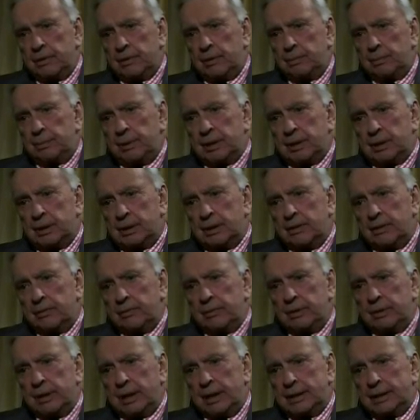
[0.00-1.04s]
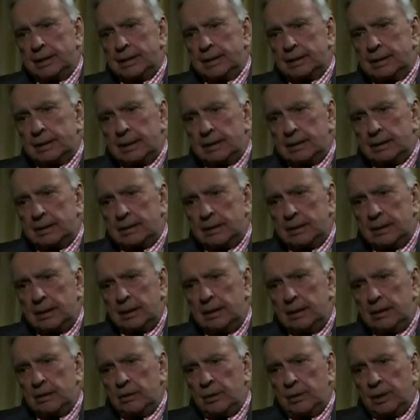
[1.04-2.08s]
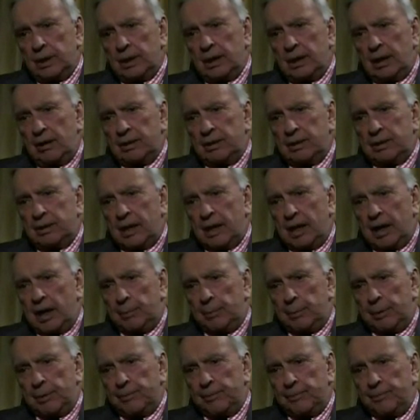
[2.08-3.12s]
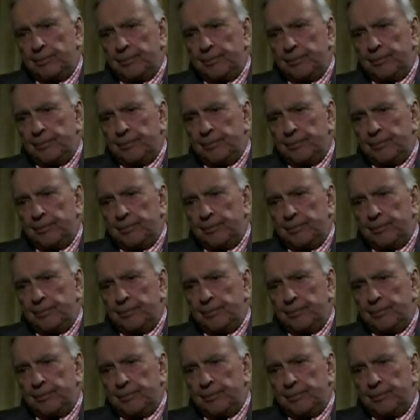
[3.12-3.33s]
of the President of the United States, who had allowed it to happen.